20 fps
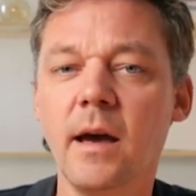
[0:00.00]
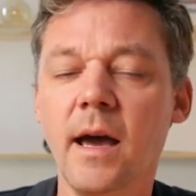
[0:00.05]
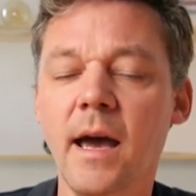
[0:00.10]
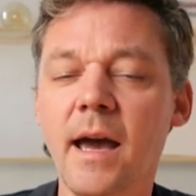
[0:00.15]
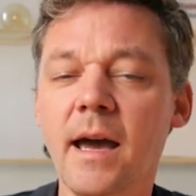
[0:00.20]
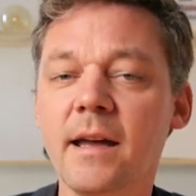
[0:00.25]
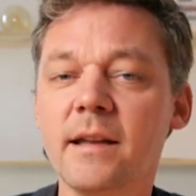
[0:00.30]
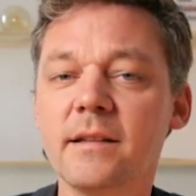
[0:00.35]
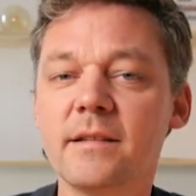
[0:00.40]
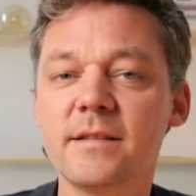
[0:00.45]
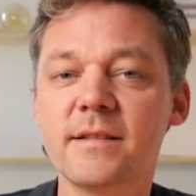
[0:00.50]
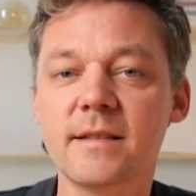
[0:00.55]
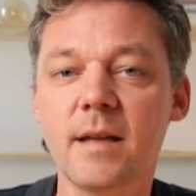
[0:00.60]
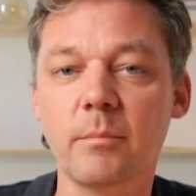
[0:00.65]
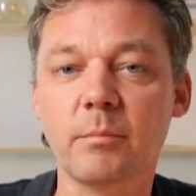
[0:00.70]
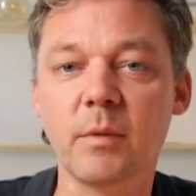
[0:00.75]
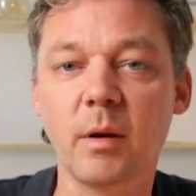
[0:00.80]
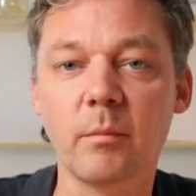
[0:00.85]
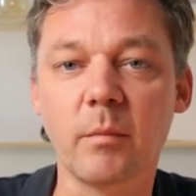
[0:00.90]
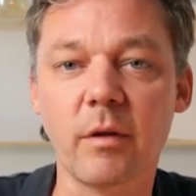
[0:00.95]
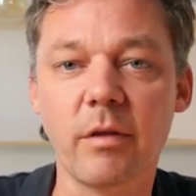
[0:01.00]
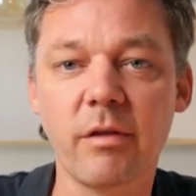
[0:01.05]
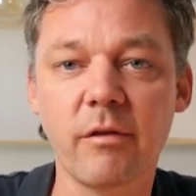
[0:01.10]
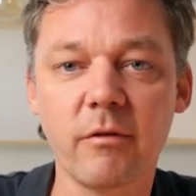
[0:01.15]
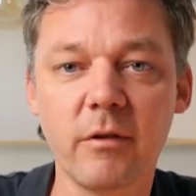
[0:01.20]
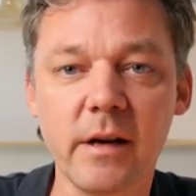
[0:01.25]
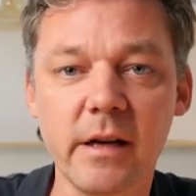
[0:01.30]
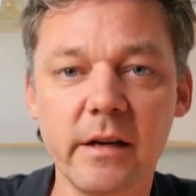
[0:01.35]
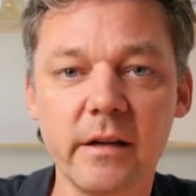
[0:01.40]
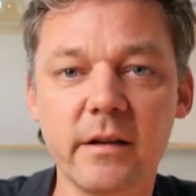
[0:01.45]
And step number
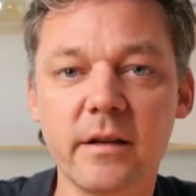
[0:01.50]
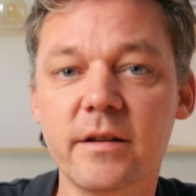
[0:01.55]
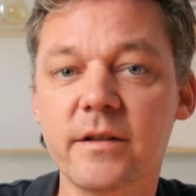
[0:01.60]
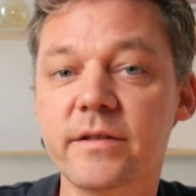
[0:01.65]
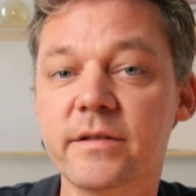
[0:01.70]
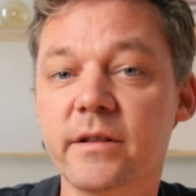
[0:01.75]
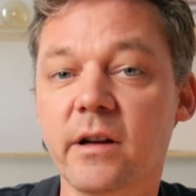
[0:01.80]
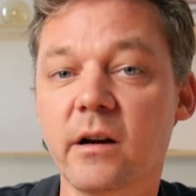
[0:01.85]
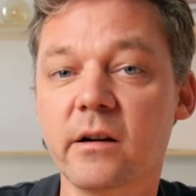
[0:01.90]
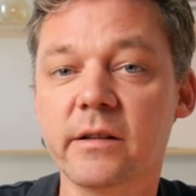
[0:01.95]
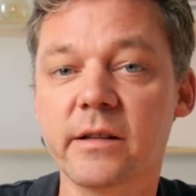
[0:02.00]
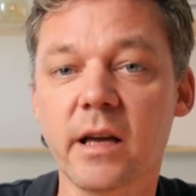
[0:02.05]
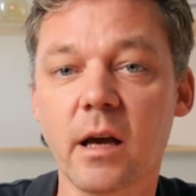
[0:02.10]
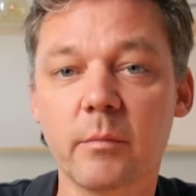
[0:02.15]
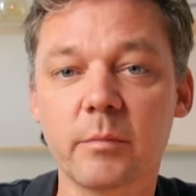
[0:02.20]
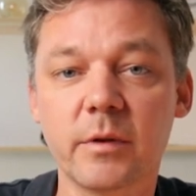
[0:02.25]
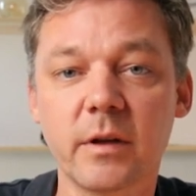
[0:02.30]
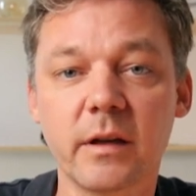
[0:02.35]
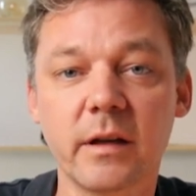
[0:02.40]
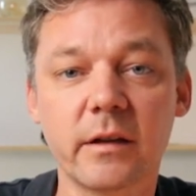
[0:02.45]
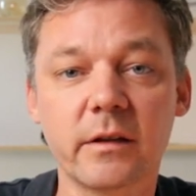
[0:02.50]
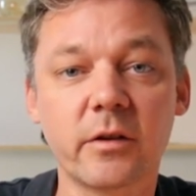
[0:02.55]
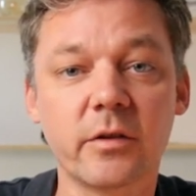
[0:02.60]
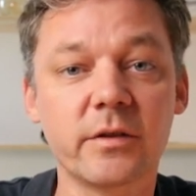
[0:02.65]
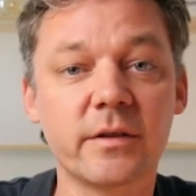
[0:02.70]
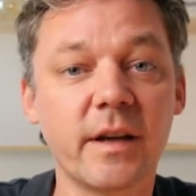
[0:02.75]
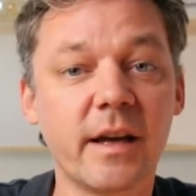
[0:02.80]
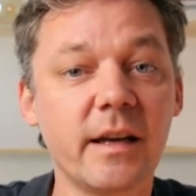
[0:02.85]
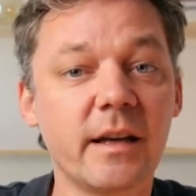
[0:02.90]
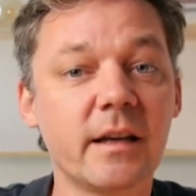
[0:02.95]
three, start the updated
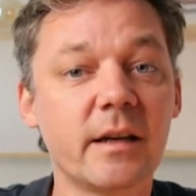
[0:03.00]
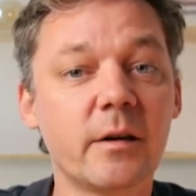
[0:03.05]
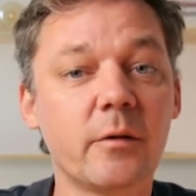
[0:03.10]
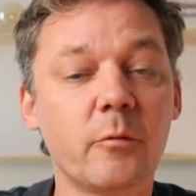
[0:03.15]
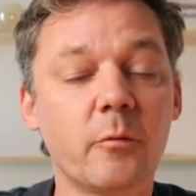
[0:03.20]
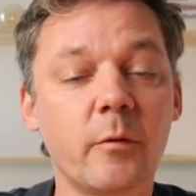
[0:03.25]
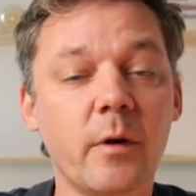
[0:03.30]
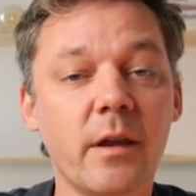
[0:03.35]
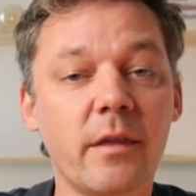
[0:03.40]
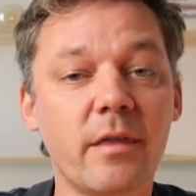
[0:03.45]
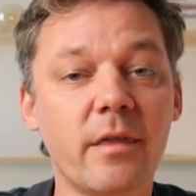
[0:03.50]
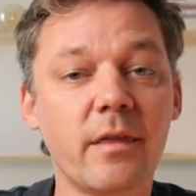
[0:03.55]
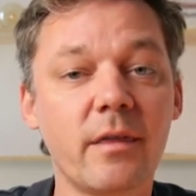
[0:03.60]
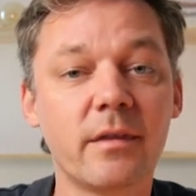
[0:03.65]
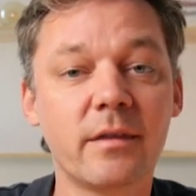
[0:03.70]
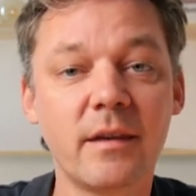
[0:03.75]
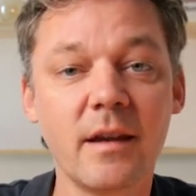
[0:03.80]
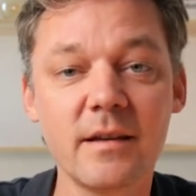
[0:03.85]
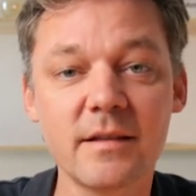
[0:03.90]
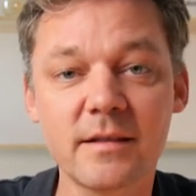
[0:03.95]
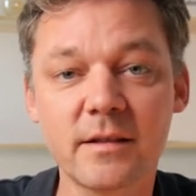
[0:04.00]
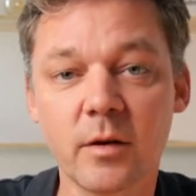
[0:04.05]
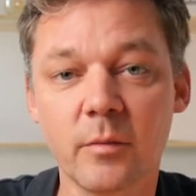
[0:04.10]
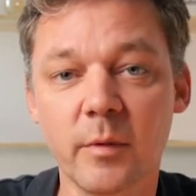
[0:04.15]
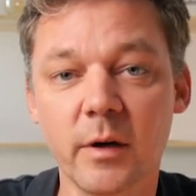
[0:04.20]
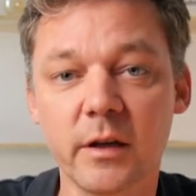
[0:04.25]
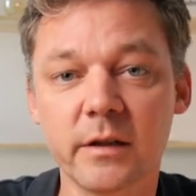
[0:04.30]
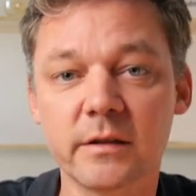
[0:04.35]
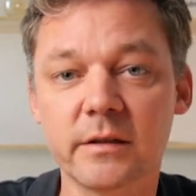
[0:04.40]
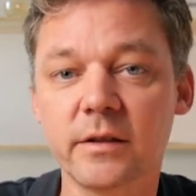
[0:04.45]
container with this
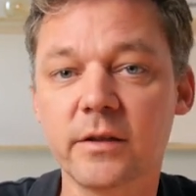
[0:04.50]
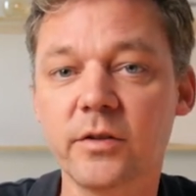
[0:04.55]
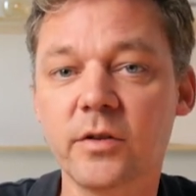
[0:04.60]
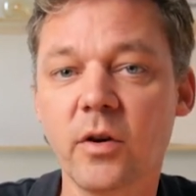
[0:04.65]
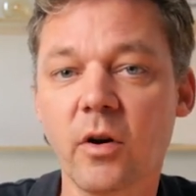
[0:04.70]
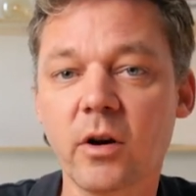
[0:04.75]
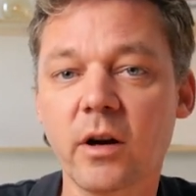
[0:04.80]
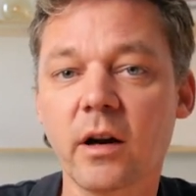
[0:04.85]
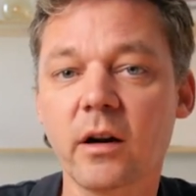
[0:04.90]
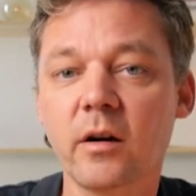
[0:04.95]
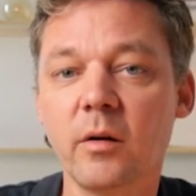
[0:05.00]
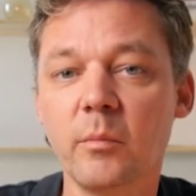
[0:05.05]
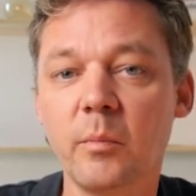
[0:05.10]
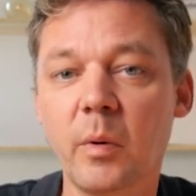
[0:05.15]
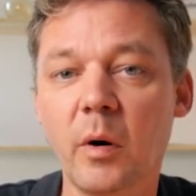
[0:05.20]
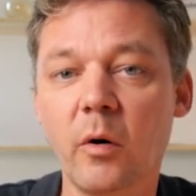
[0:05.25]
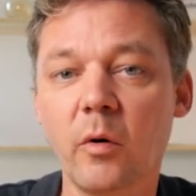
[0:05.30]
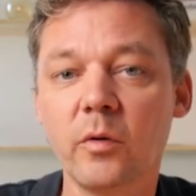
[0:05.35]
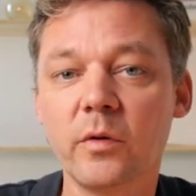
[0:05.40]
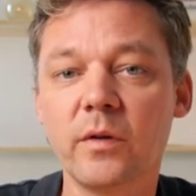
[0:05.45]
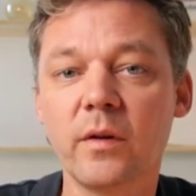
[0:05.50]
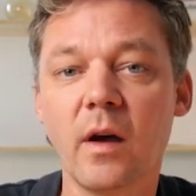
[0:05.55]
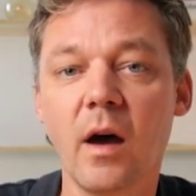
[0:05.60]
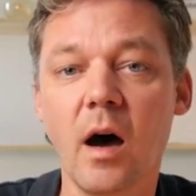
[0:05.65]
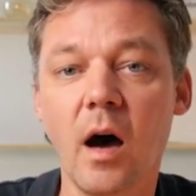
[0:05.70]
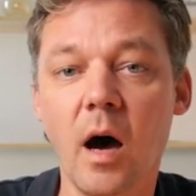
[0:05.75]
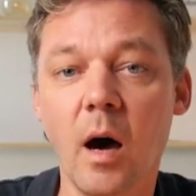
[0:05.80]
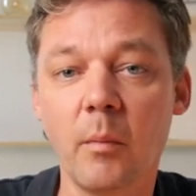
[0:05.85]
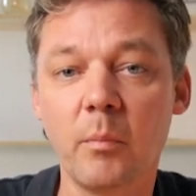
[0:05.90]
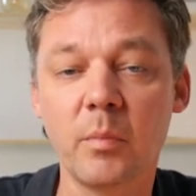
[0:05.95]
command, Docker Compose
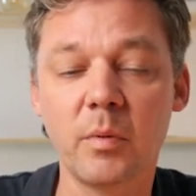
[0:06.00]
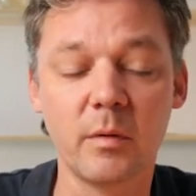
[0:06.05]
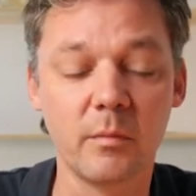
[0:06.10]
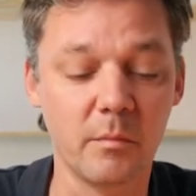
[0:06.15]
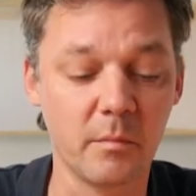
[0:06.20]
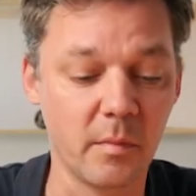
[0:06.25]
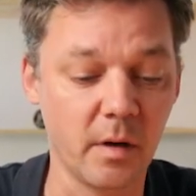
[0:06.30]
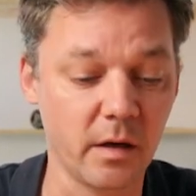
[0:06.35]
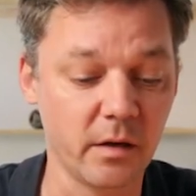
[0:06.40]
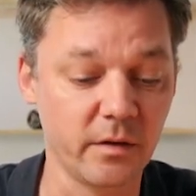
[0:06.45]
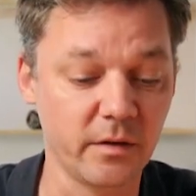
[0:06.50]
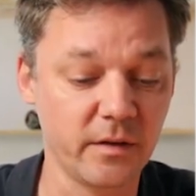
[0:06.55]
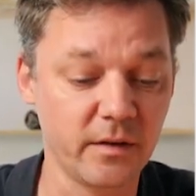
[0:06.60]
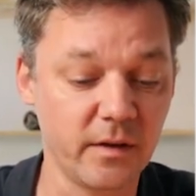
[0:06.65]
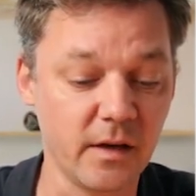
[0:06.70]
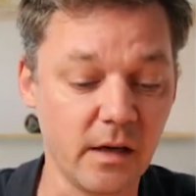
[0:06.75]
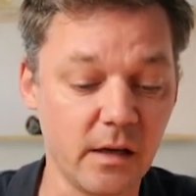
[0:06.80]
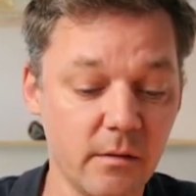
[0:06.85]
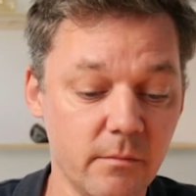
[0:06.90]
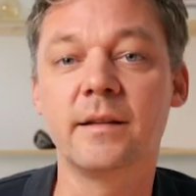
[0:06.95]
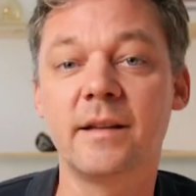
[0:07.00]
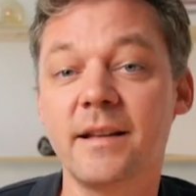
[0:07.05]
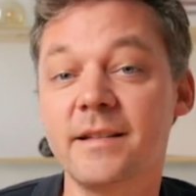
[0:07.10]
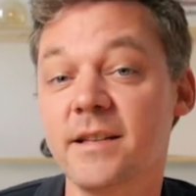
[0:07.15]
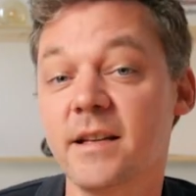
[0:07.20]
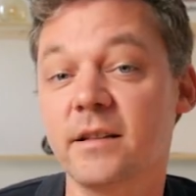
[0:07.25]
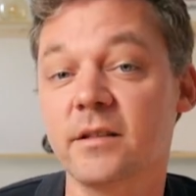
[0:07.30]
up -d. And that's